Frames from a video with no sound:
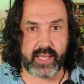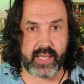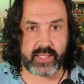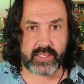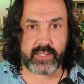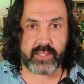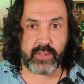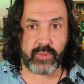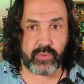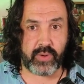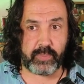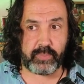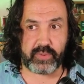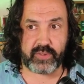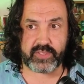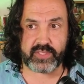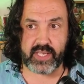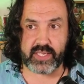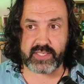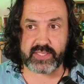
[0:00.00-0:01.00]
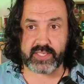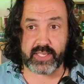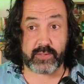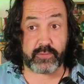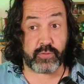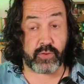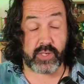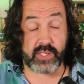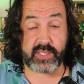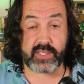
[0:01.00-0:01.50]
that represents
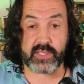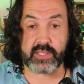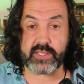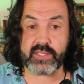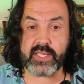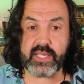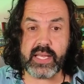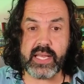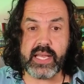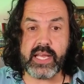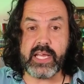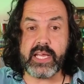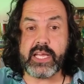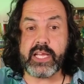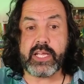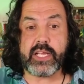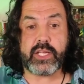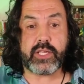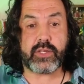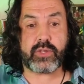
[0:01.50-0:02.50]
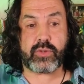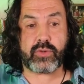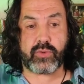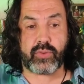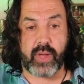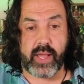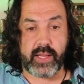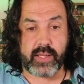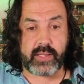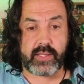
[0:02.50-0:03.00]
that, for instance,
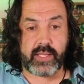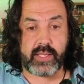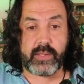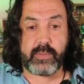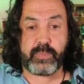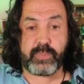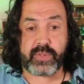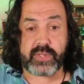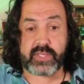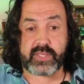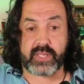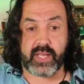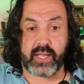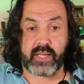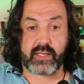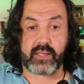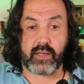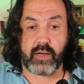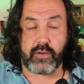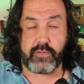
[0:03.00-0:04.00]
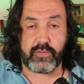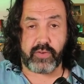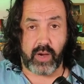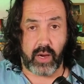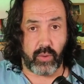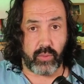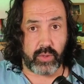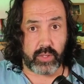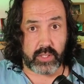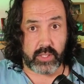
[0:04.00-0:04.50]
20% of
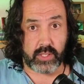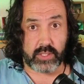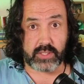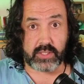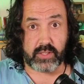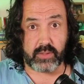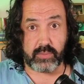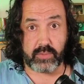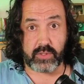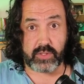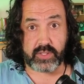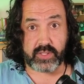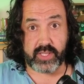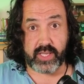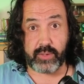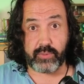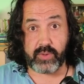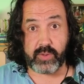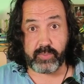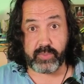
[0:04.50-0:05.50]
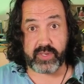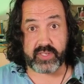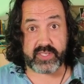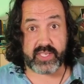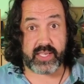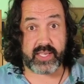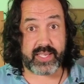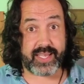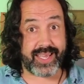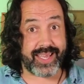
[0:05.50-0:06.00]
our customers, they
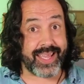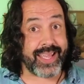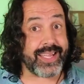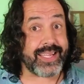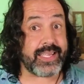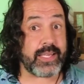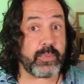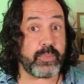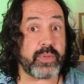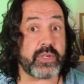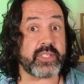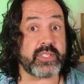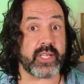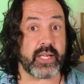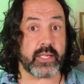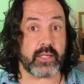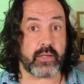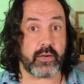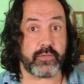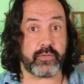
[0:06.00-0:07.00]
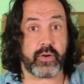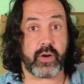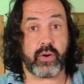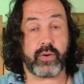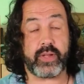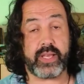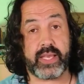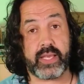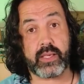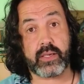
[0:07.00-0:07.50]
represent 80% of
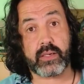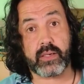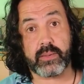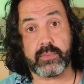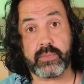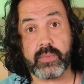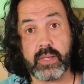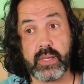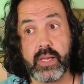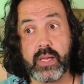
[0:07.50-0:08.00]
our income.